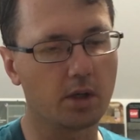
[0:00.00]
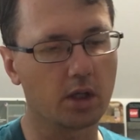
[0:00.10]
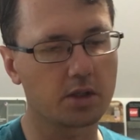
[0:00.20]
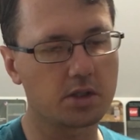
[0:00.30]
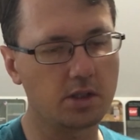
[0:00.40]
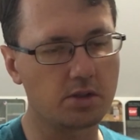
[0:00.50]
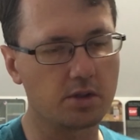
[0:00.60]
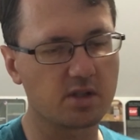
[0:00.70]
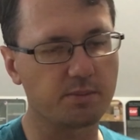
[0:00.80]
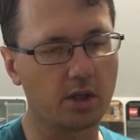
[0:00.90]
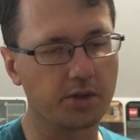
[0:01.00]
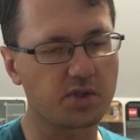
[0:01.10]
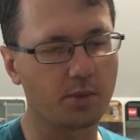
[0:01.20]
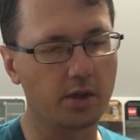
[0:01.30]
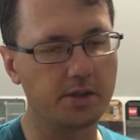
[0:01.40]
marks. These are the
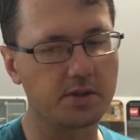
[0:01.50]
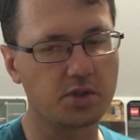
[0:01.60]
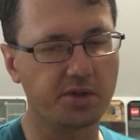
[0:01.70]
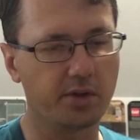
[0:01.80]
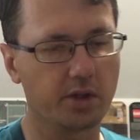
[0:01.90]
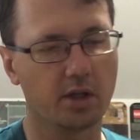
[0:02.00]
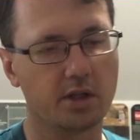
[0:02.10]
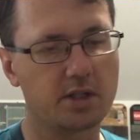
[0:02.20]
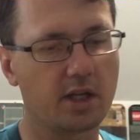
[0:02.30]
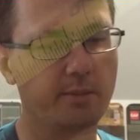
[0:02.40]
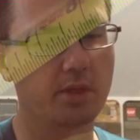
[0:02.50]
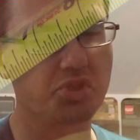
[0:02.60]
smallest ones generally on a tape